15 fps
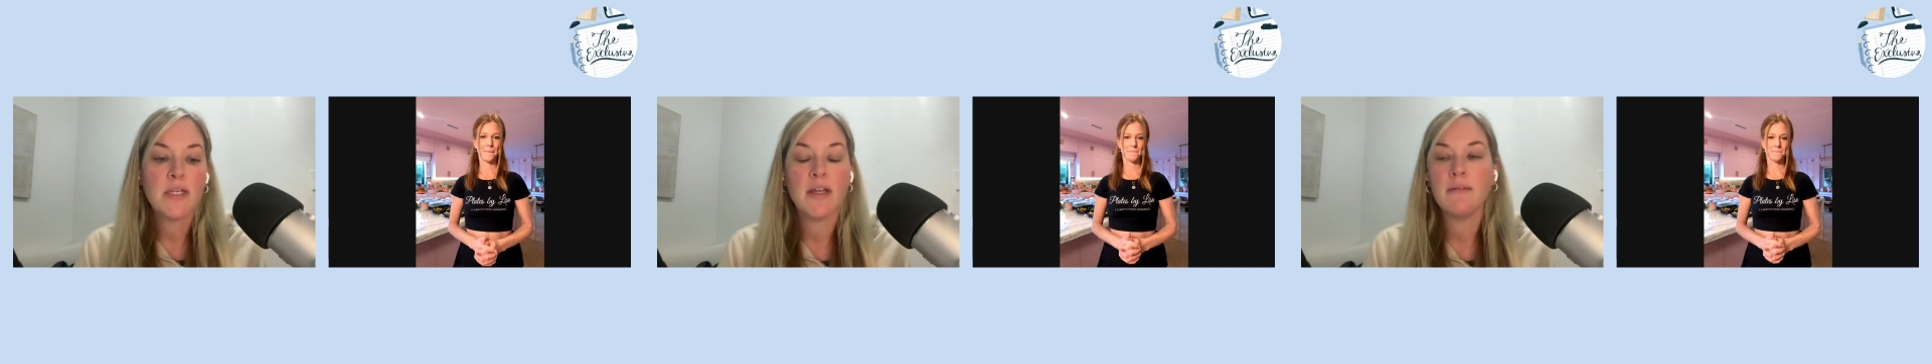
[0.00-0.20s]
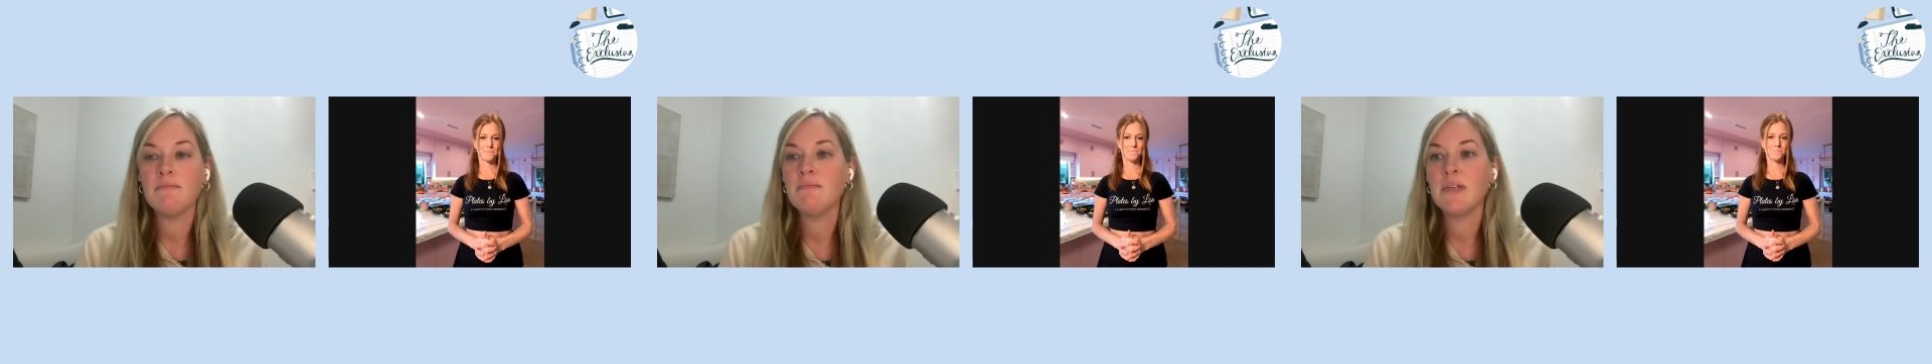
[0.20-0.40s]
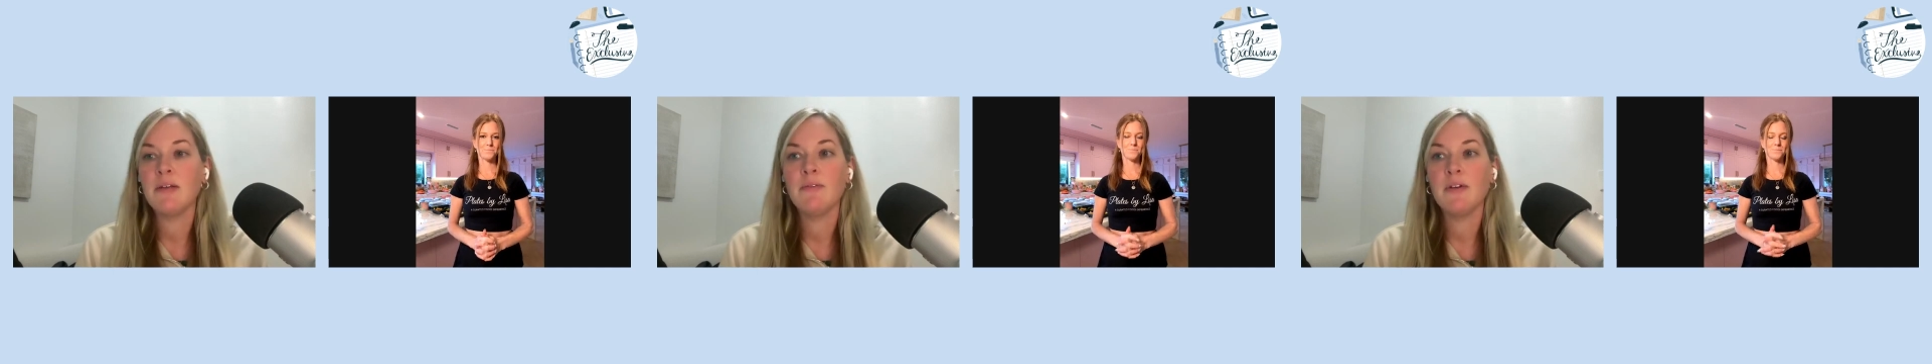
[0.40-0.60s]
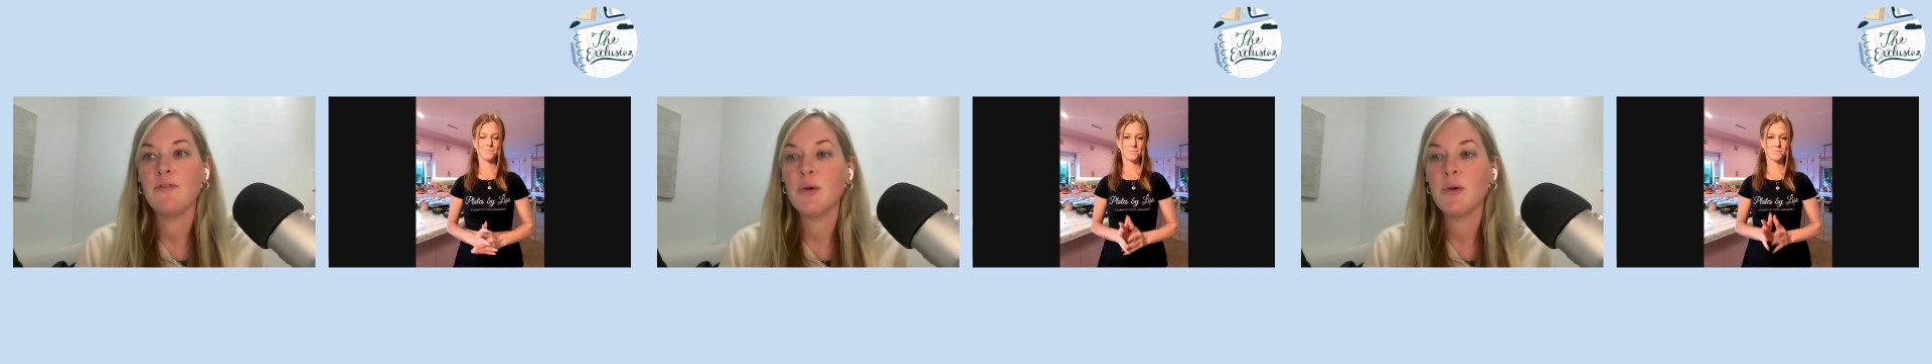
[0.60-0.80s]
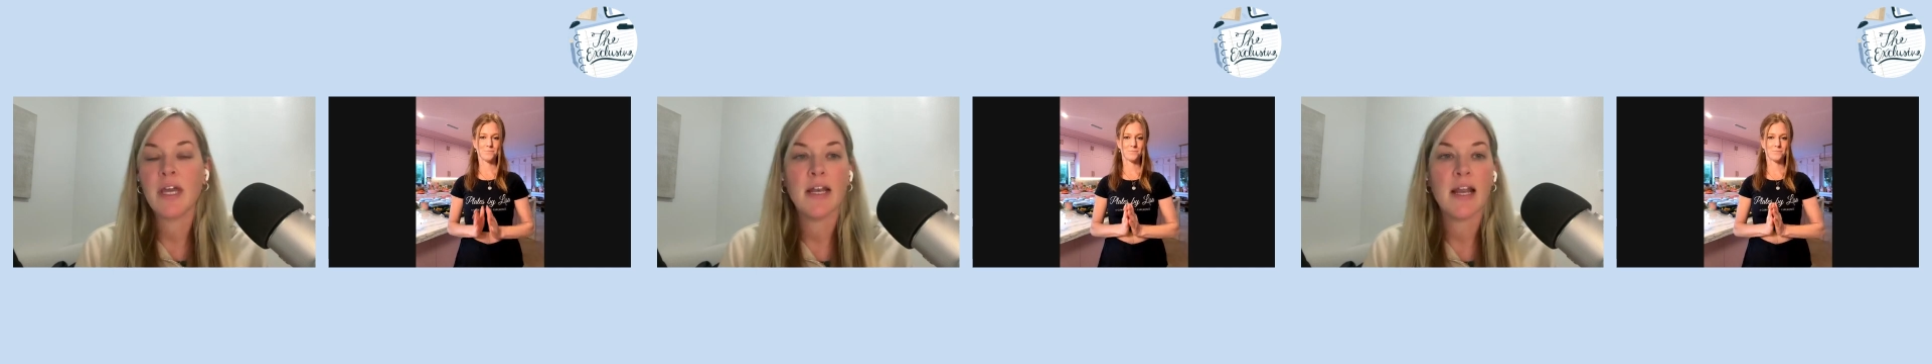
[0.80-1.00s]
and even
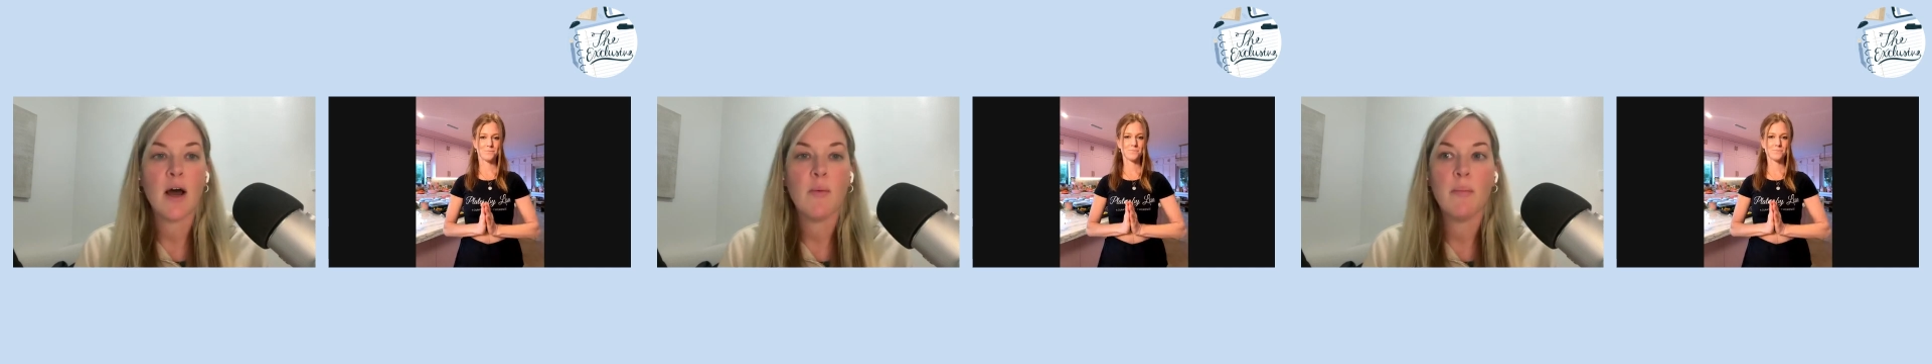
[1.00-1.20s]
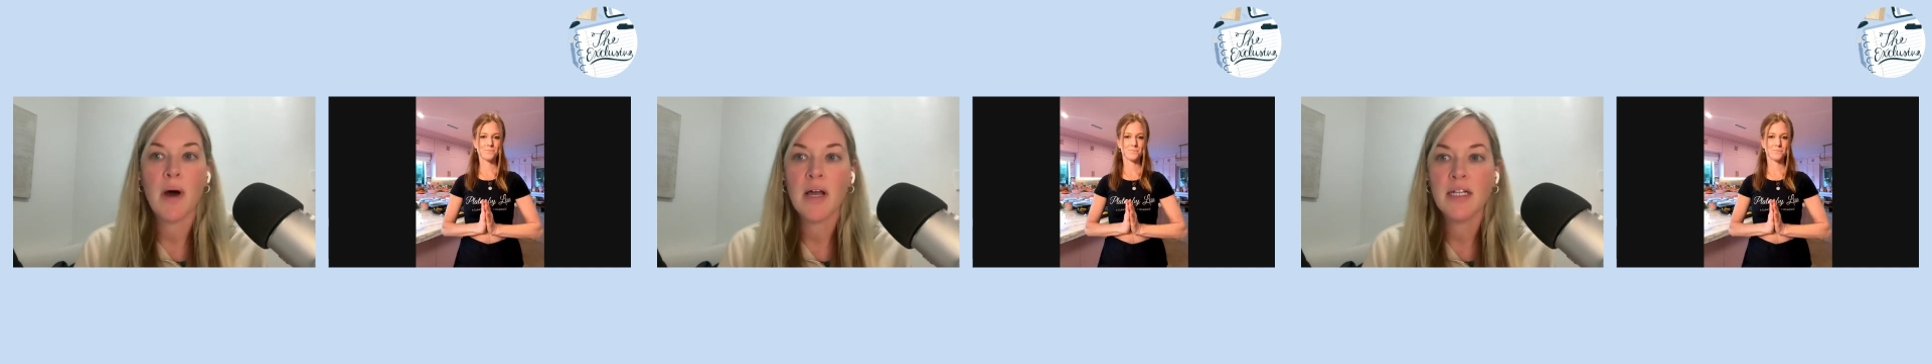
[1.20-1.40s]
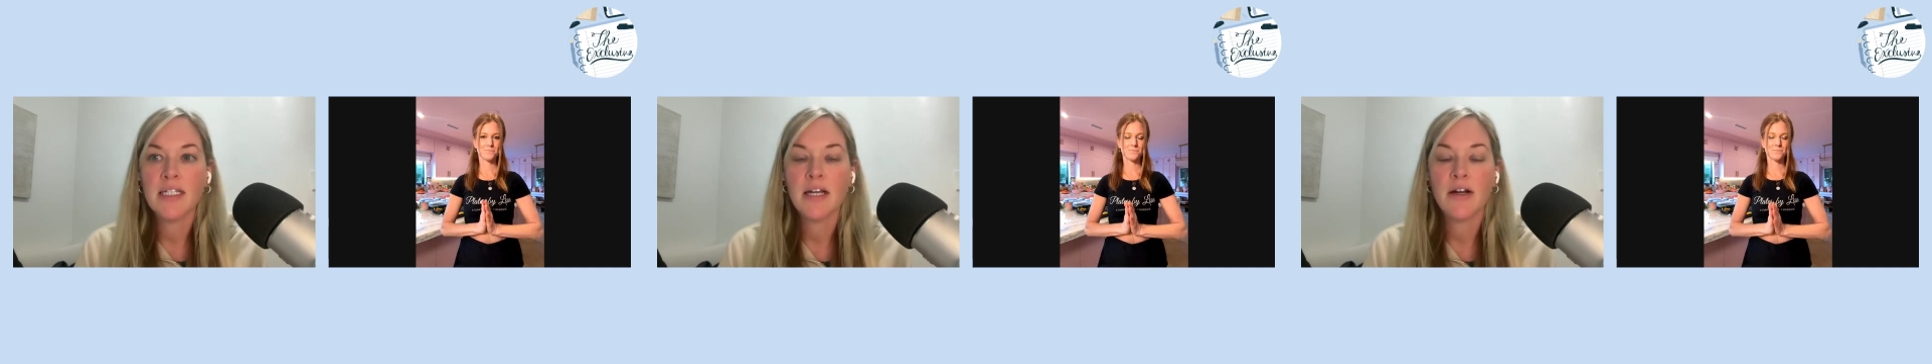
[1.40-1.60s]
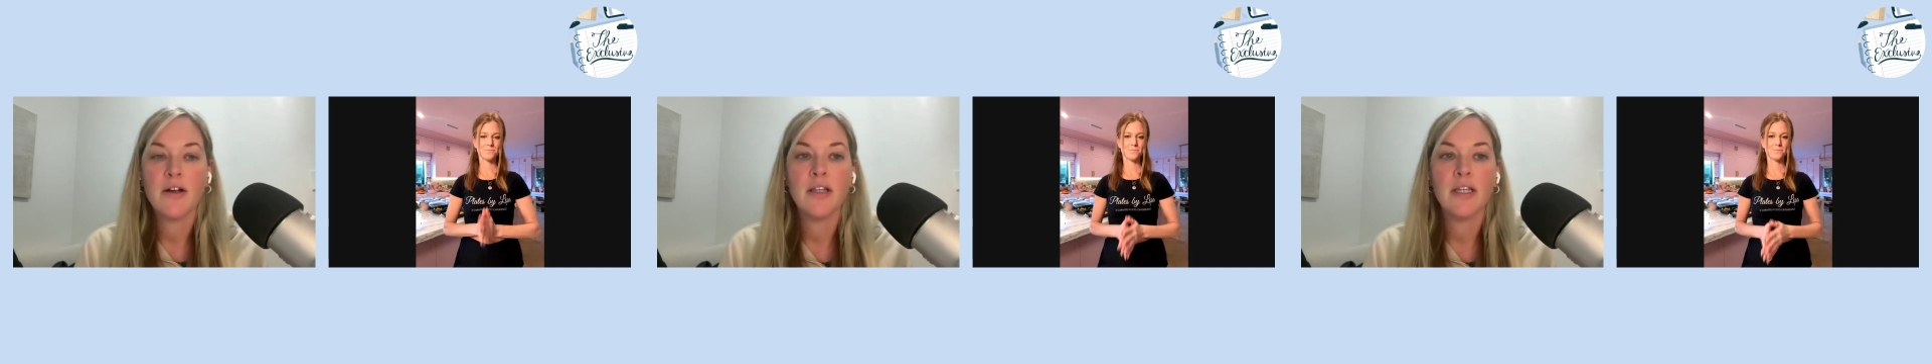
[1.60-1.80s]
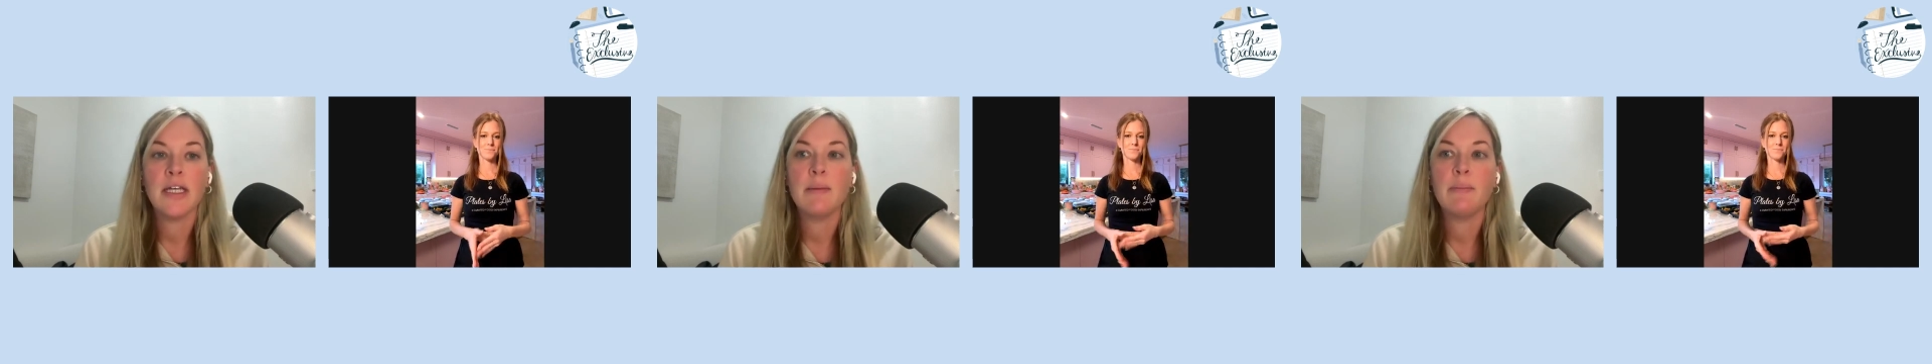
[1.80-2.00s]
if you can't help
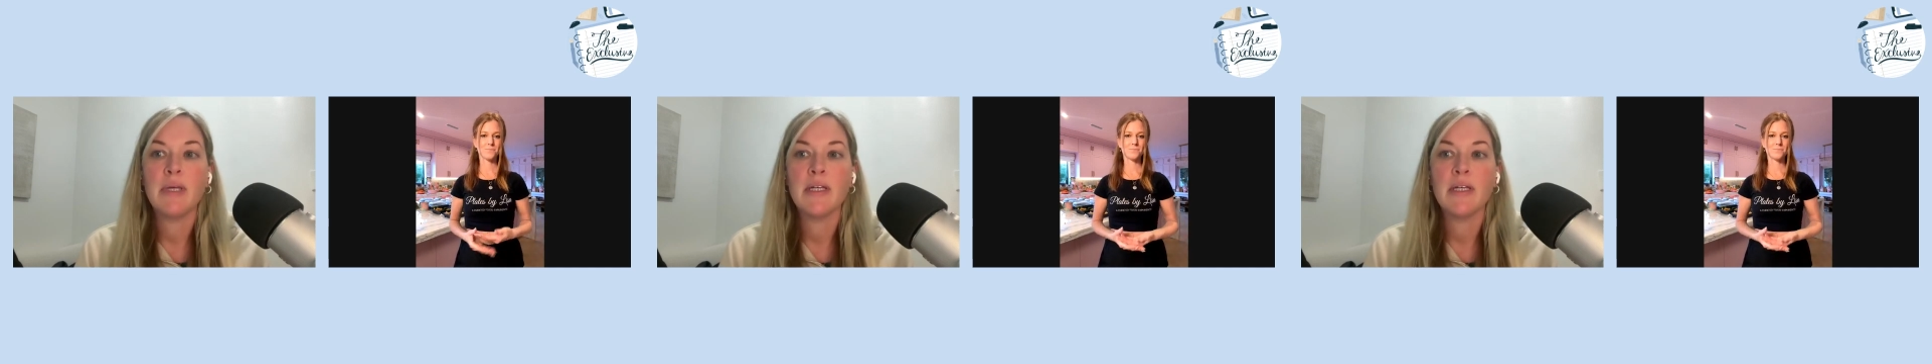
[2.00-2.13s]
monetarily,